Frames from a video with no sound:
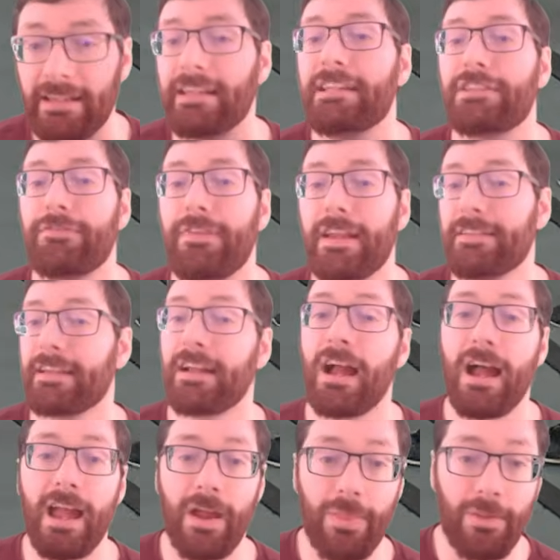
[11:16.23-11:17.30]
He's feinting
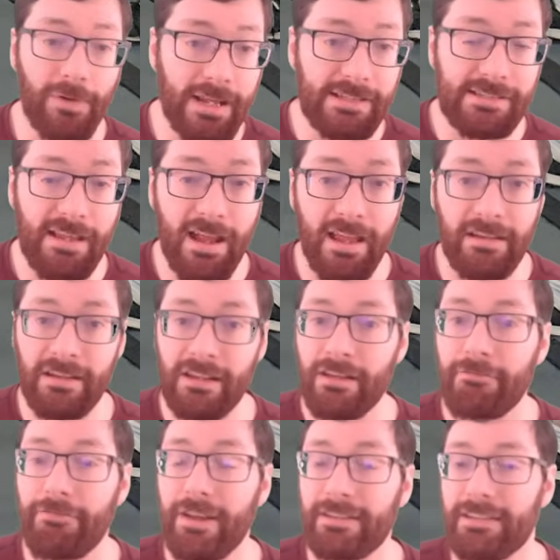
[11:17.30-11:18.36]
high on the right side,
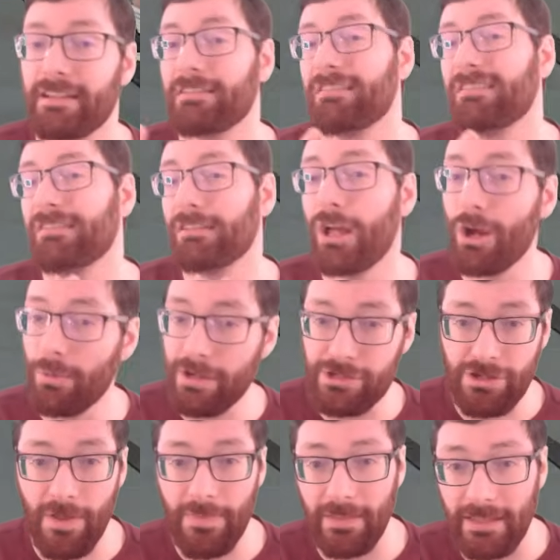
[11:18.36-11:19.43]
feinting
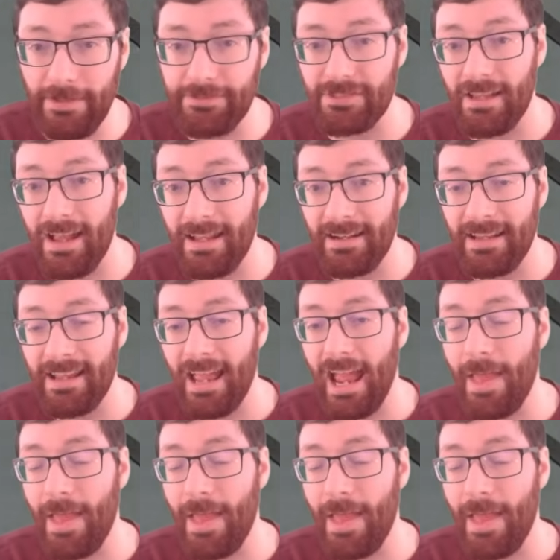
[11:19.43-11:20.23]
lowish on the left side,